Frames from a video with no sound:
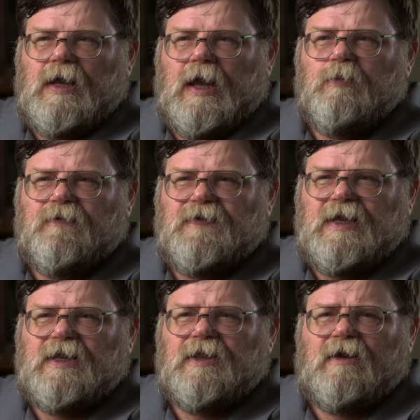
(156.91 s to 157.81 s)
It would have
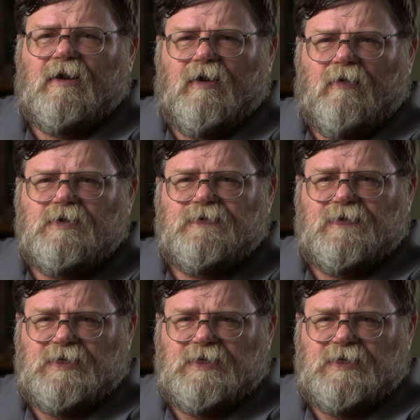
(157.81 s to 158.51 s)
needed the concurrence of the